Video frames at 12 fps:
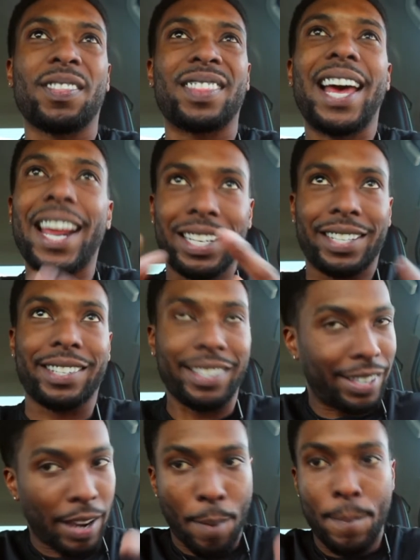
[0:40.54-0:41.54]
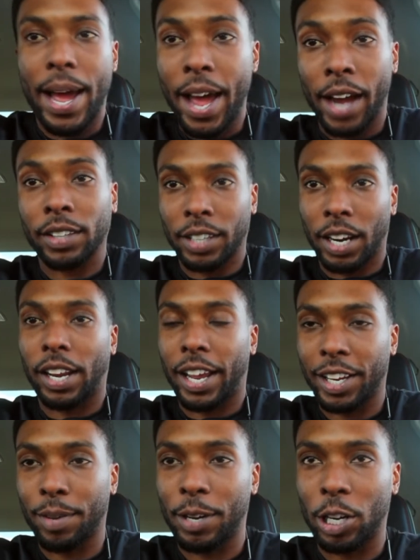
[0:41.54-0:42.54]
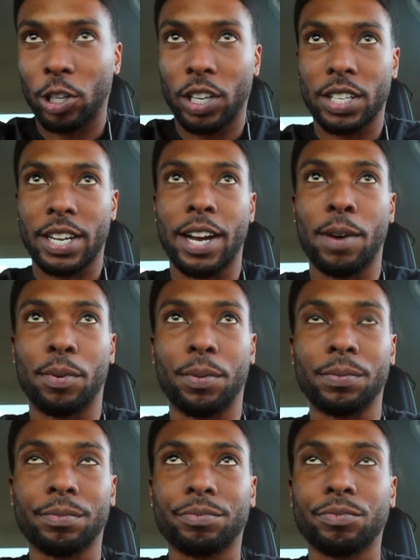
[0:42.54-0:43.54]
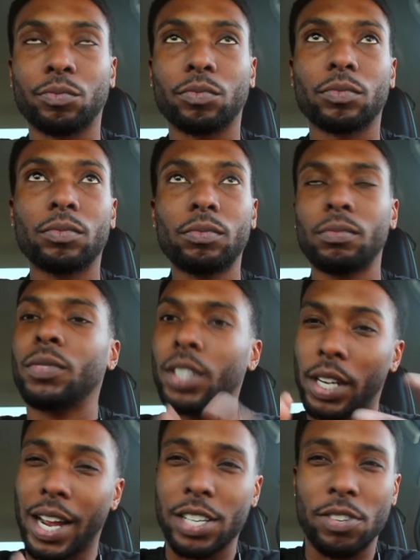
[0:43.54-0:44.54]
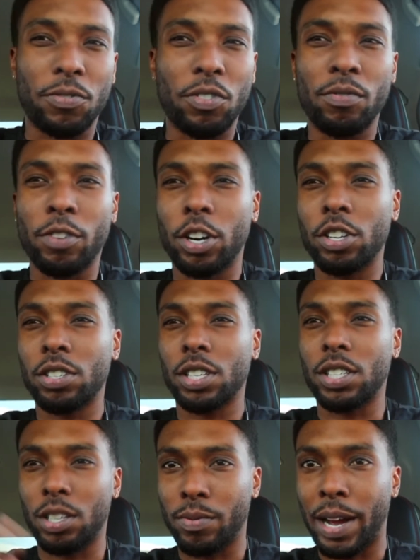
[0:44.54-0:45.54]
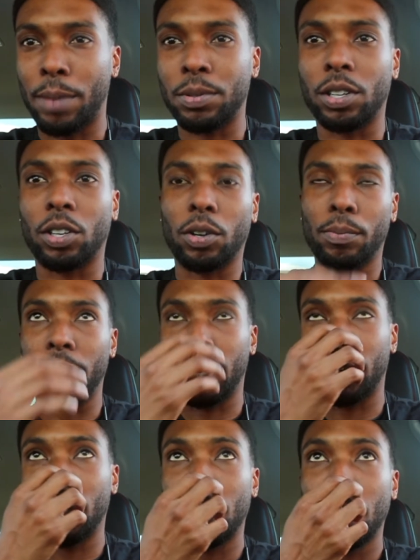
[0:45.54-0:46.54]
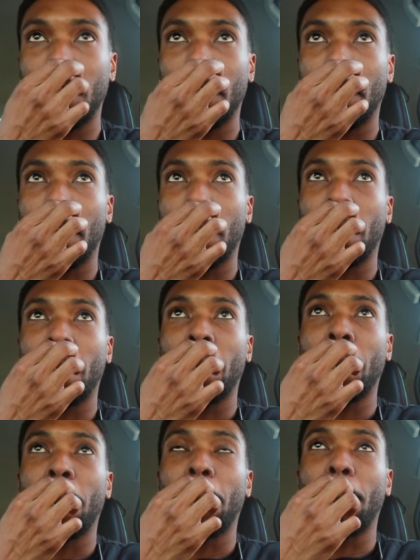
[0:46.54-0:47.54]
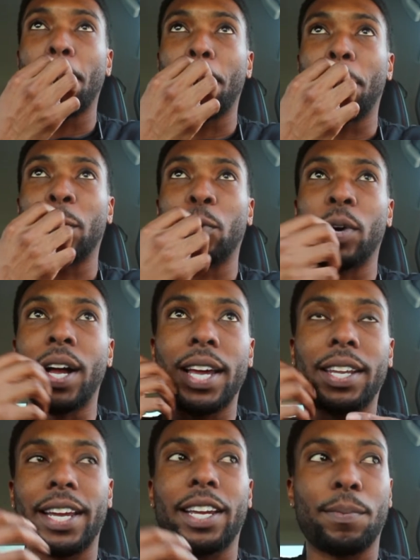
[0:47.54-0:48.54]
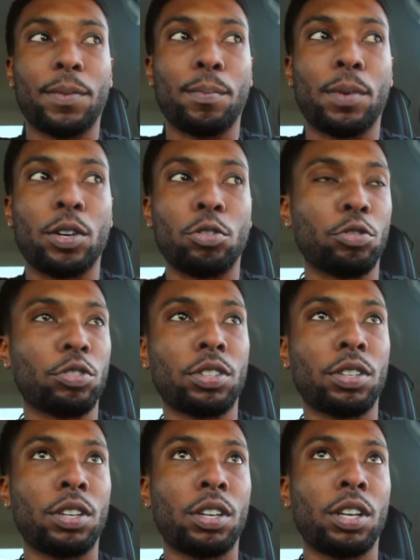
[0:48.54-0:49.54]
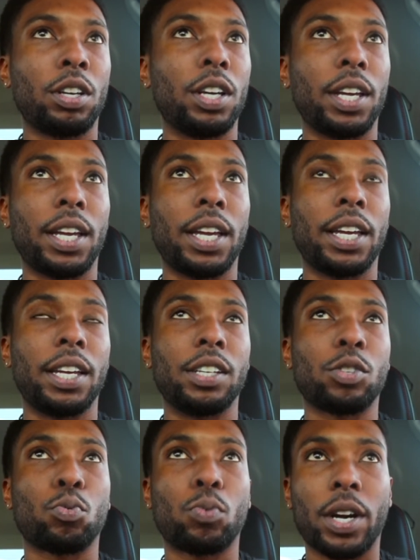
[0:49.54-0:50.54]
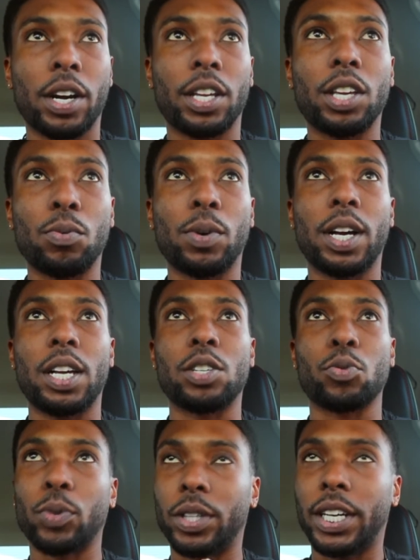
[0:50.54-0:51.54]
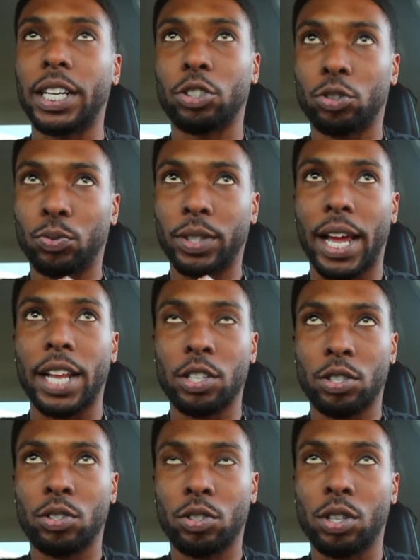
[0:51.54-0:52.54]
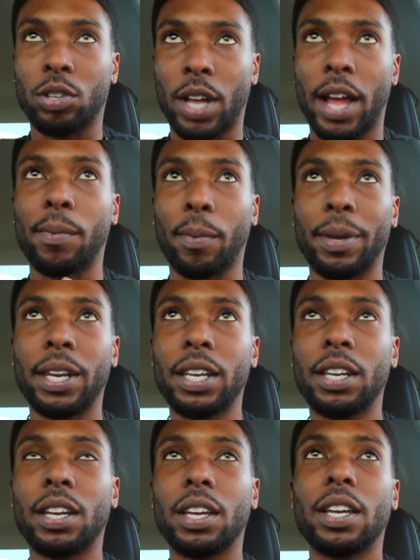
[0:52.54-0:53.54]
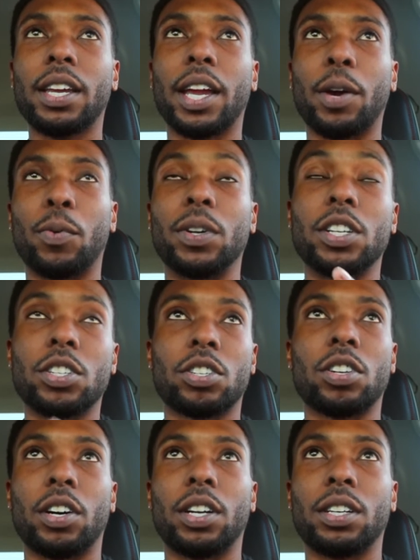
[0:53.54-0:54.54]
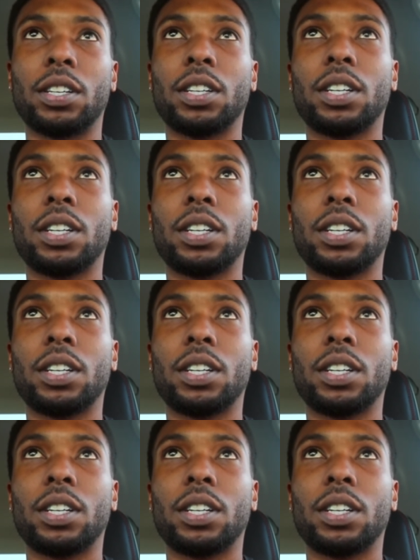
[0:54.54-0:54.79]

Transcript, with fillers: That is the bag that I like him in on this album. He has a few verses, he raps a little bit, but where I like him the most is where he was when that album ended and when it started.